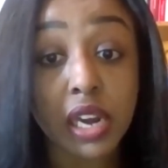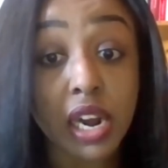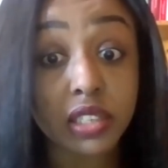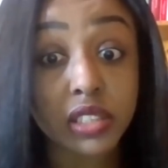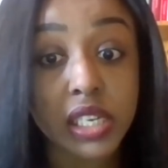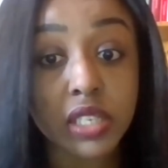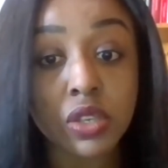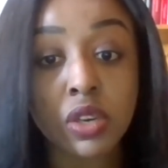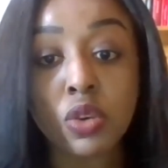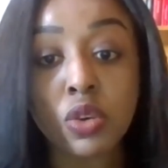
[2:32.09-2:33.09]
ideas
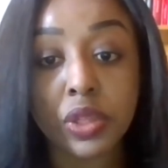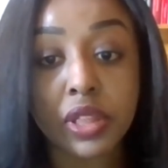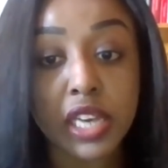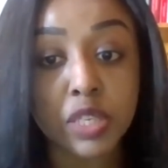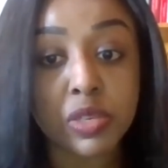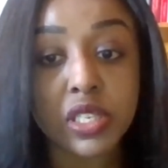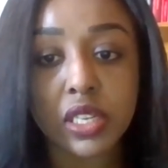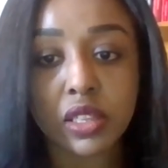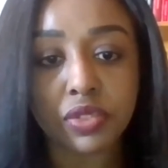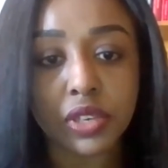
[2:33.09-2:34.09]
with the experts
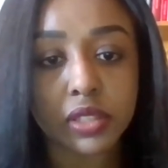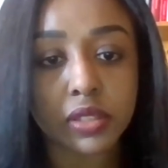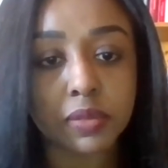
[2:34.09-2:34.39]
in the field.